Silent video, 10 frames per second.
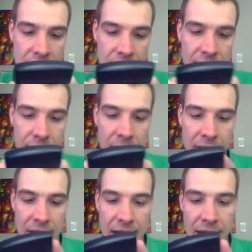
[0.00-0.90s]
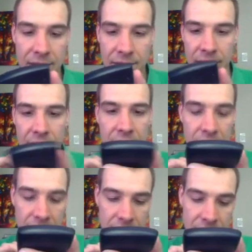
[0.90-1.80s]
So if I put negative
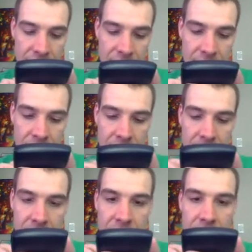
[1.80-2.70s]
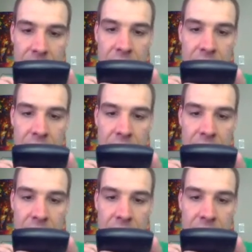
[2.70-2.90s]
log of 0.2,